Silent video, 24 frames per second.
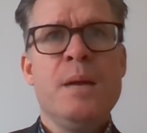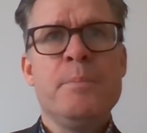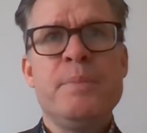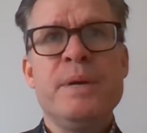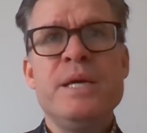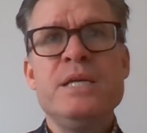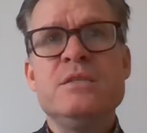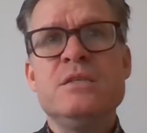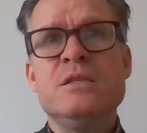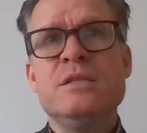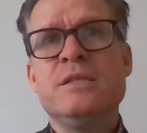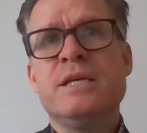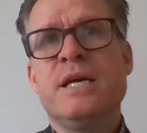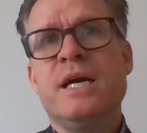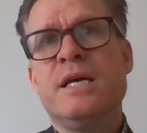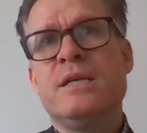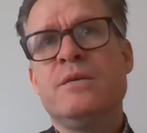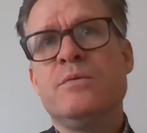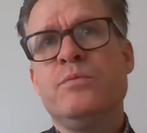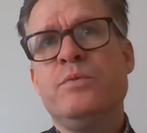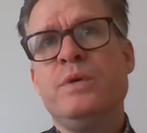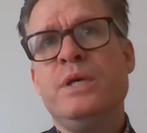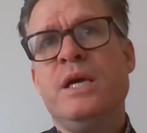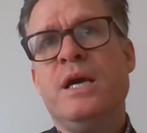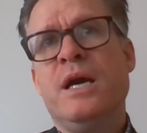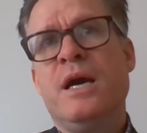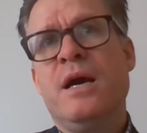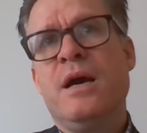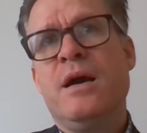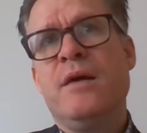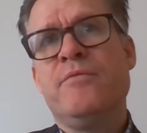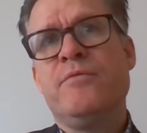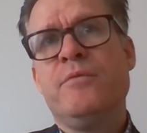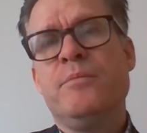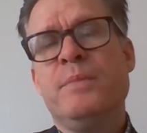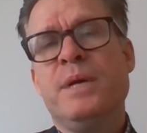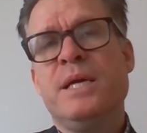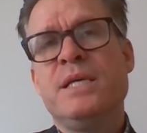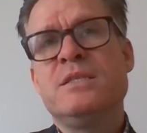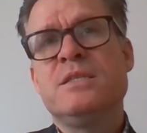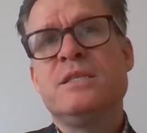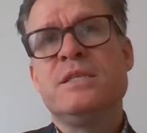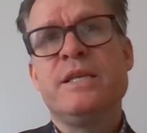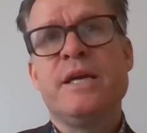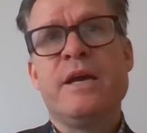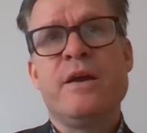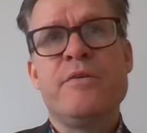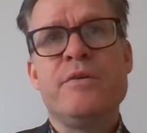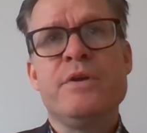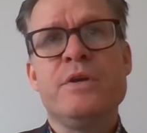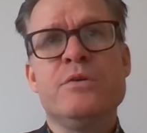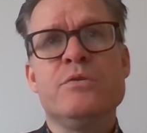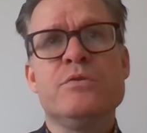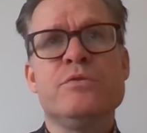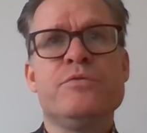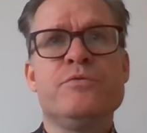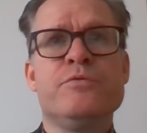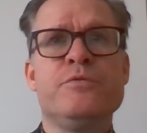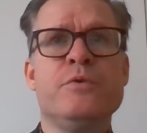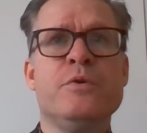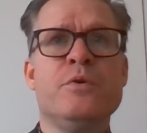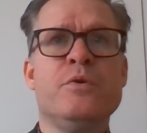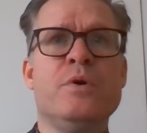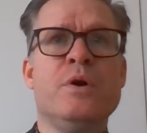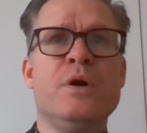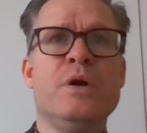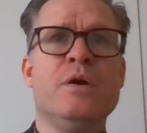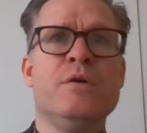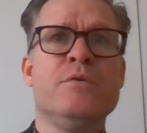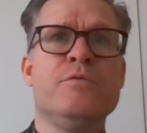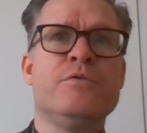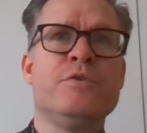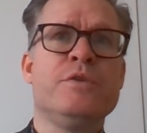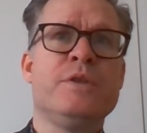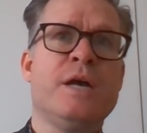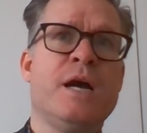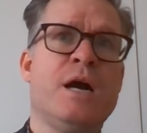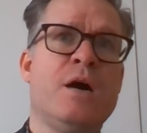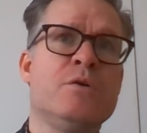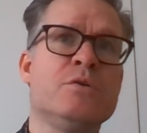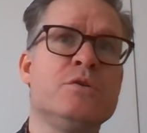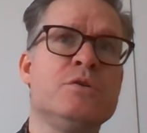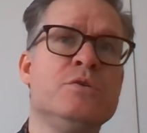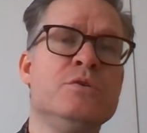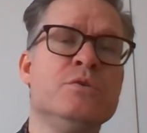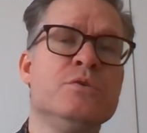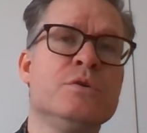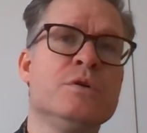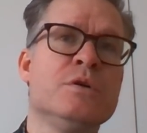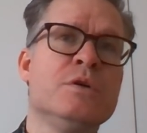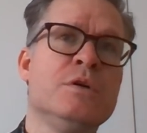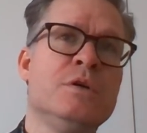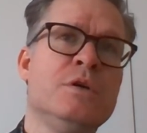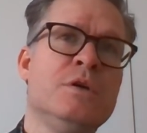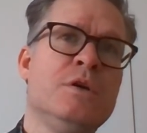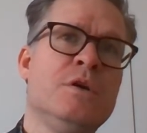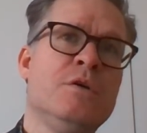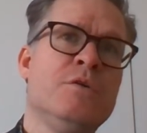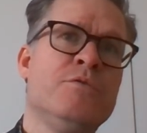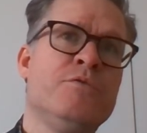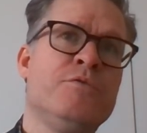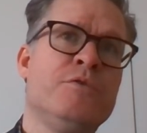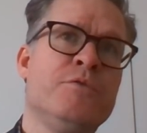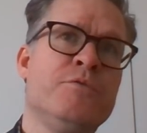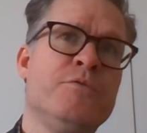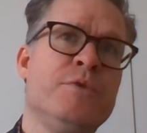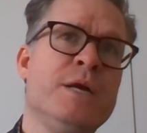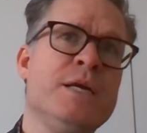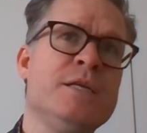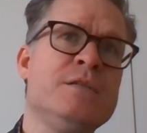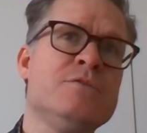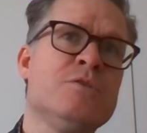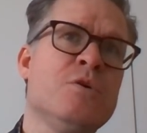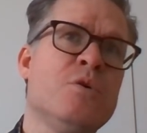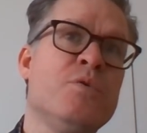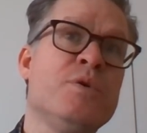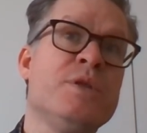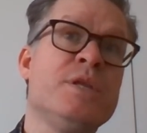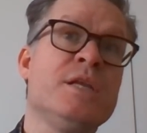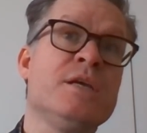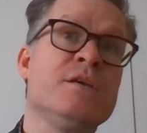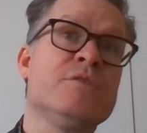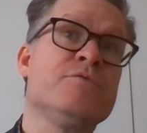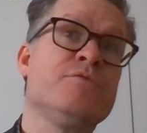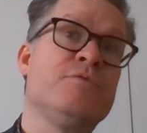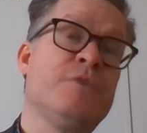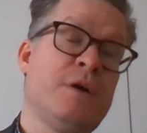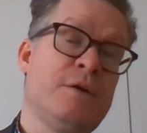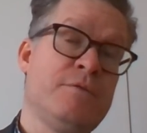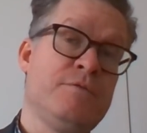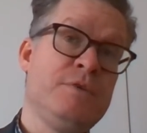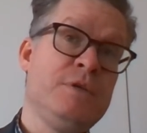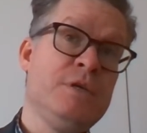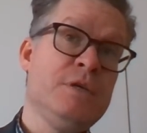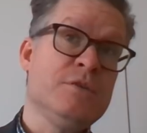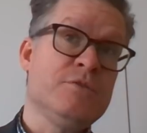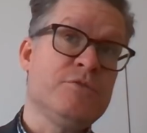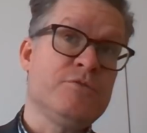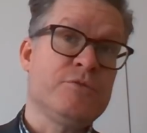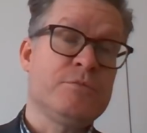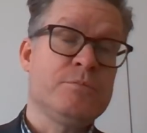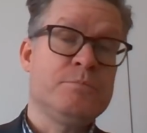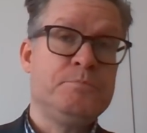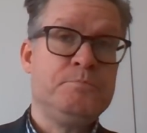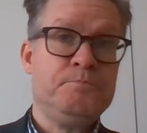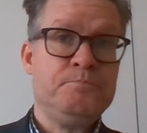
Based on that, we have made scenarios for the outlook for rates over the next 5 years.